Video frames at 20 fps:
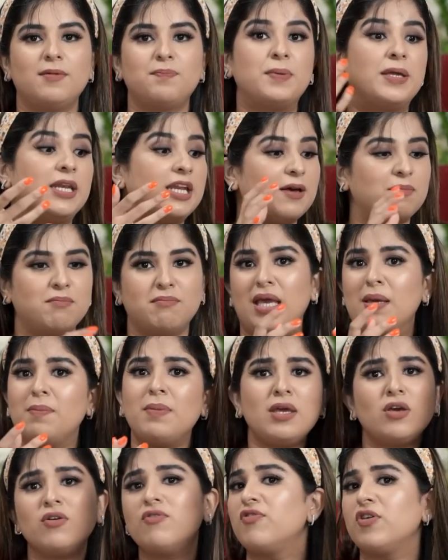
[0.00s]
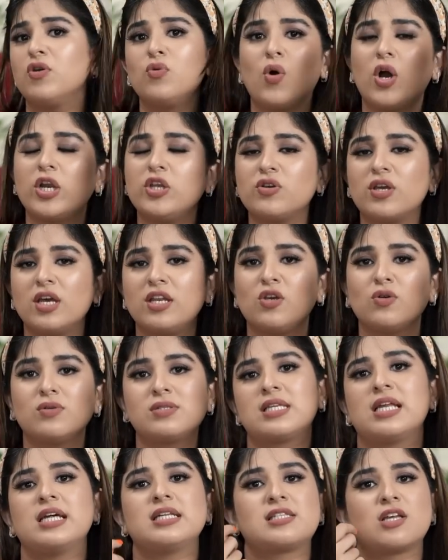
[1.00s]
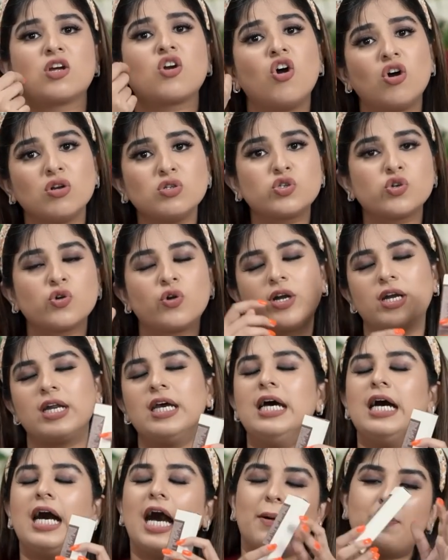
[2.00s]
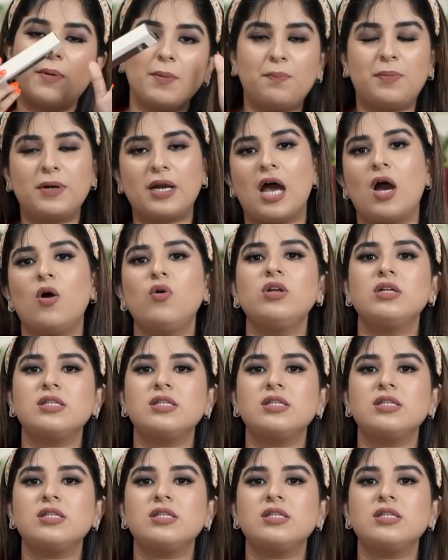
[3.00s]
Pinne maybe if you want you can use it as a contour. Appa brown